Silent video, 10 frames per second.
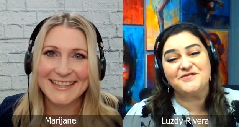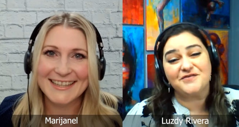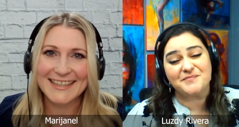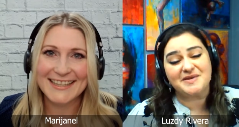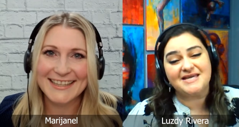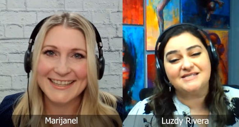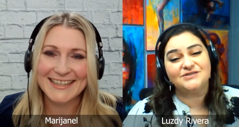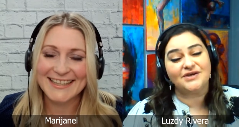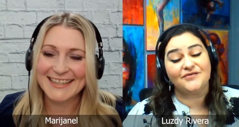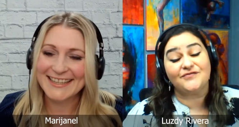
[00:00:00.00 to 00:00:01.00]
Speaker 1: you. For me,
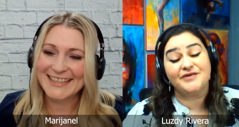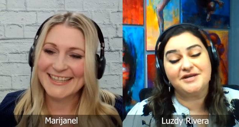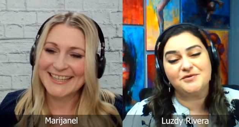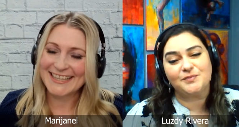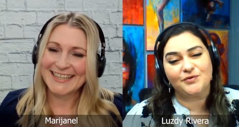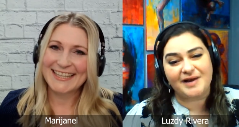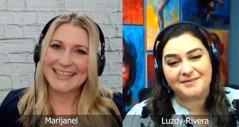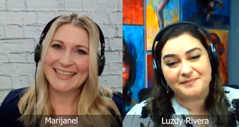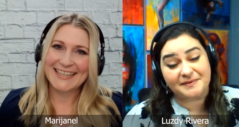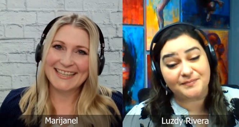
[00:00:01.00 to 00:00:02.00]
it's a real
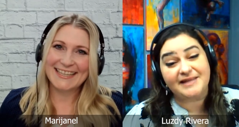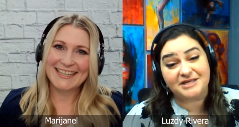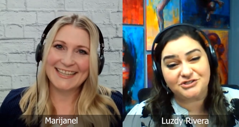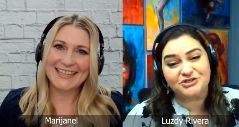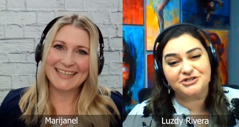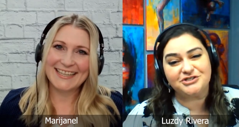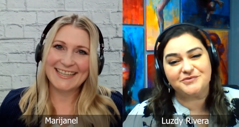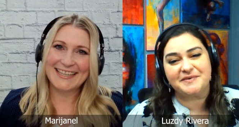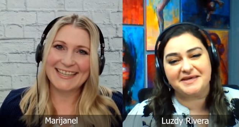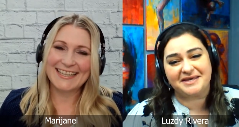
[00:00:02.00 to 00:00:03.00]
pleasure
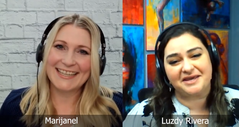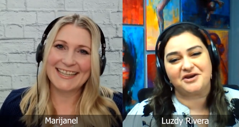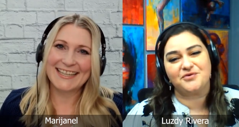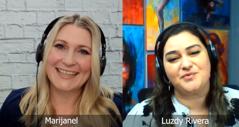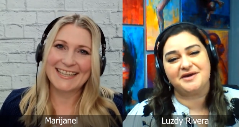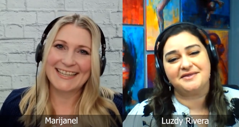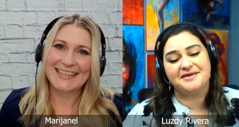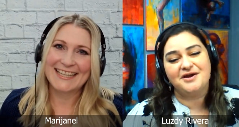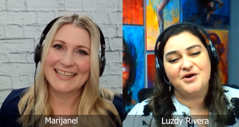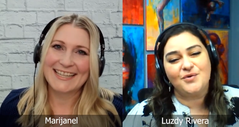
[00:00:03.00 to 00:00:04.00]
to be here with,
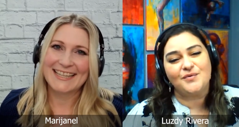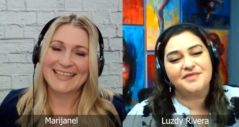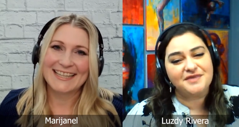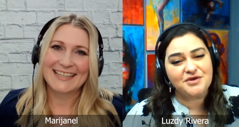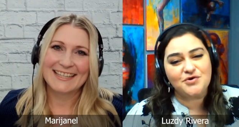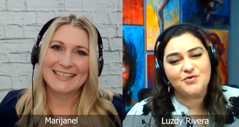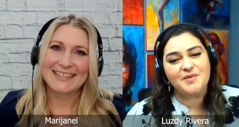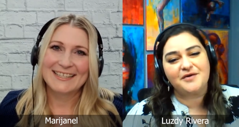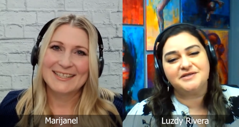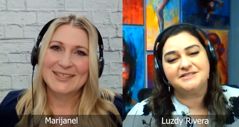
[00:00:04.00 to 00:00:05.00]
with you,
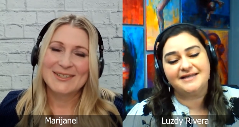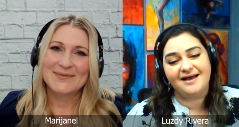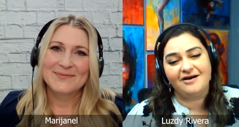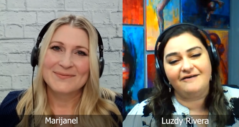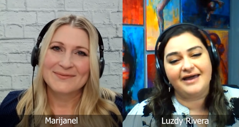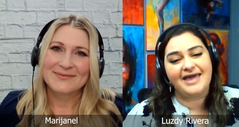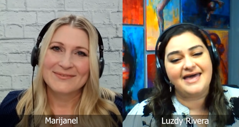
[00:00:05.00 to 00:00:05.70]
Mary Janelle,